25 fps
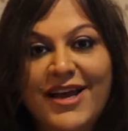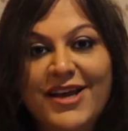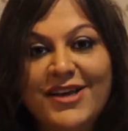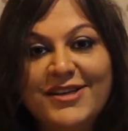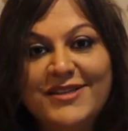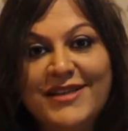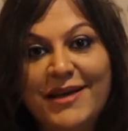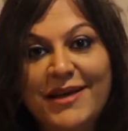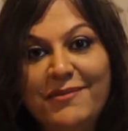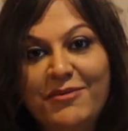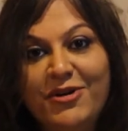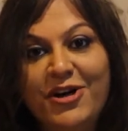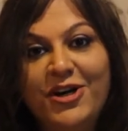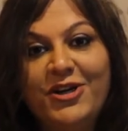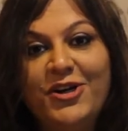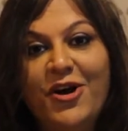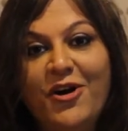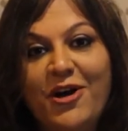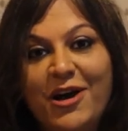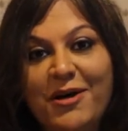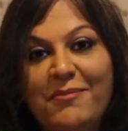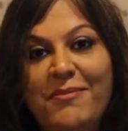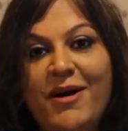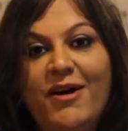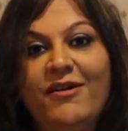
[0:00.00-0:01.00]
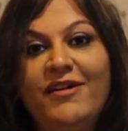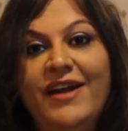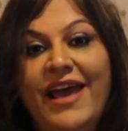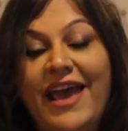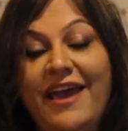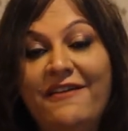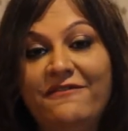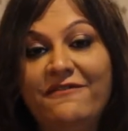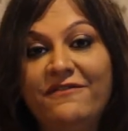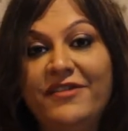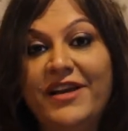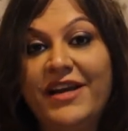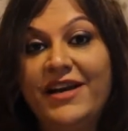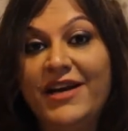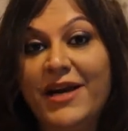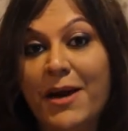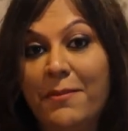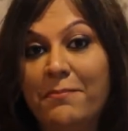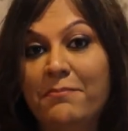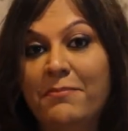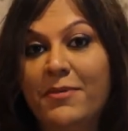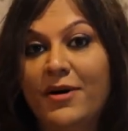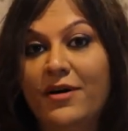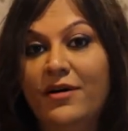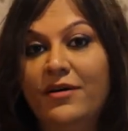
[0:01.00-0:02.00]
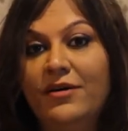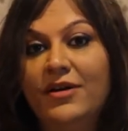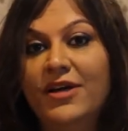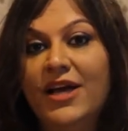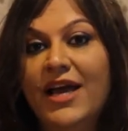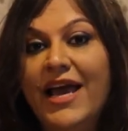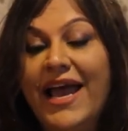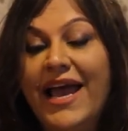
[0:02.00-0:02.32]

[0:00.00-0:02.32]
So I'm going to talk about every number